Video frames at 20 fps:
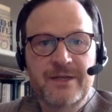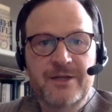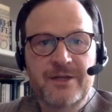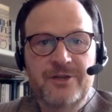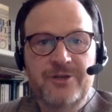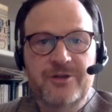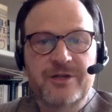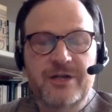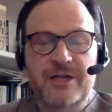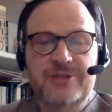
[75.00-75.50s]

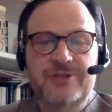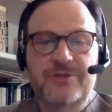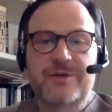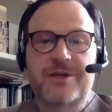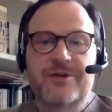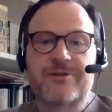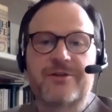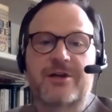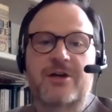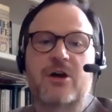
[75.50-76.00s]
You can also
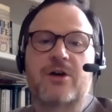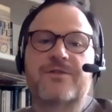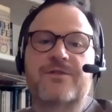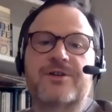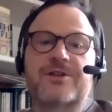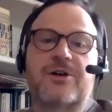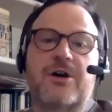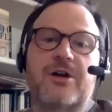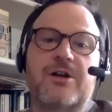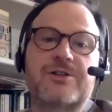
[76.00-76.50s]
hear the
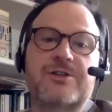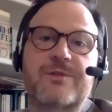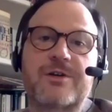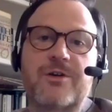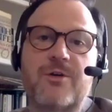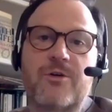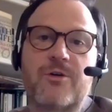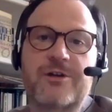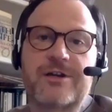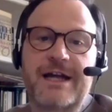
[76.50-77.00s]
COVID calls
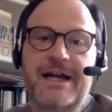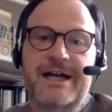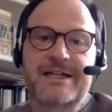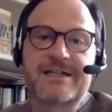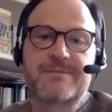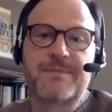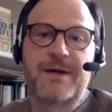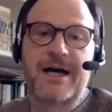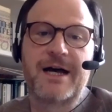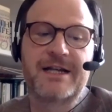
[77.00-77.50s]
recorded
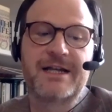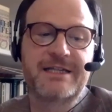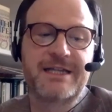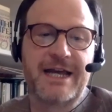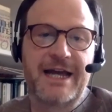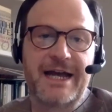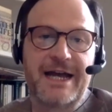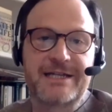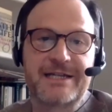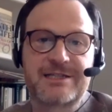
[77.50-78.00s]
as
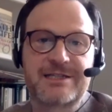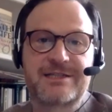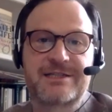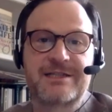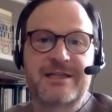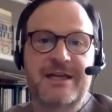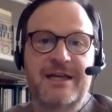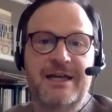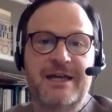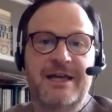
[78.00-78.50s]

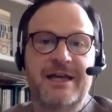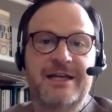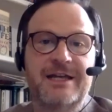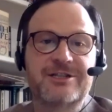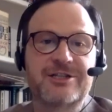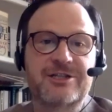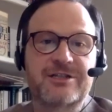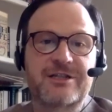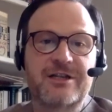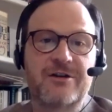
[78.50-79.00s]
podcasts.
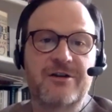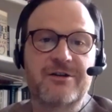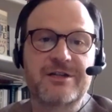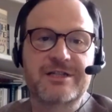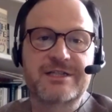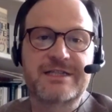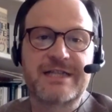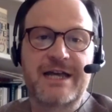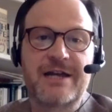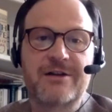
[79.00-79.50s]
Just go to the
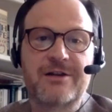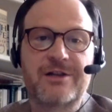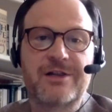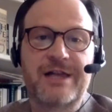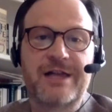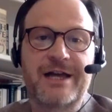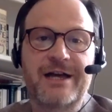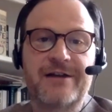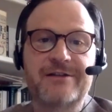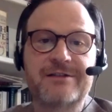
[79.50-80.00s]

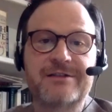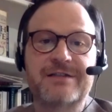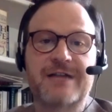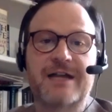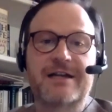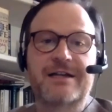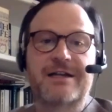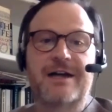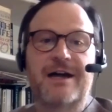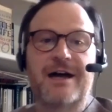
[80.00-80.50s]

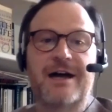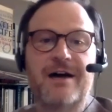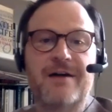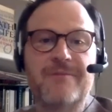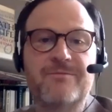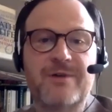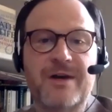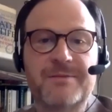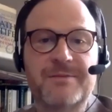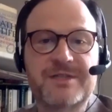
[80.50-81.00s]

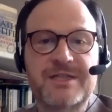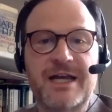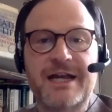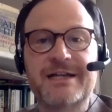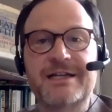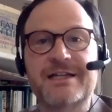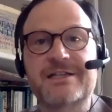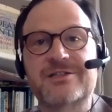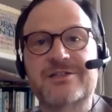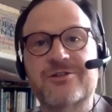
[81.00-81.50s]
soundcloud.com
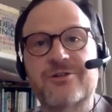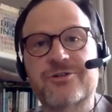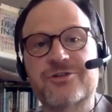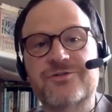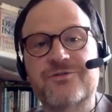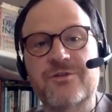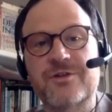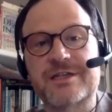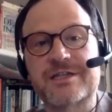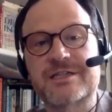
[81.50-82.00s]
website and search
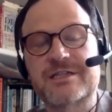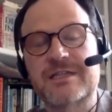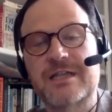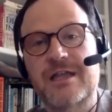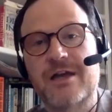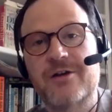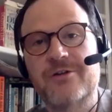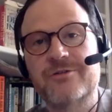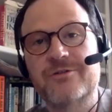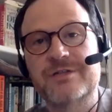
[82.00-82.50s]
for the
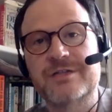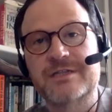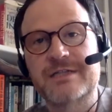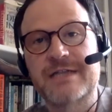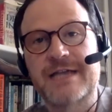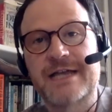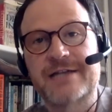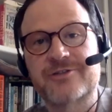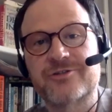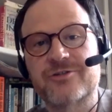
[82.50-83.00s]
Slow
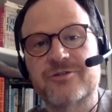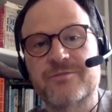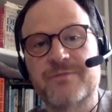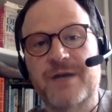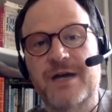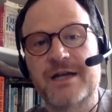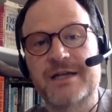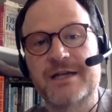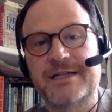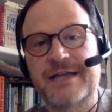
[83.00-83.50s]
Disaster
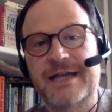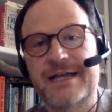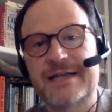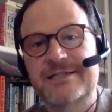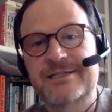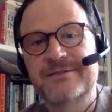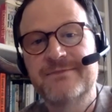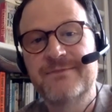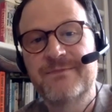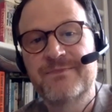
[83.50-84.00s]
Podcast.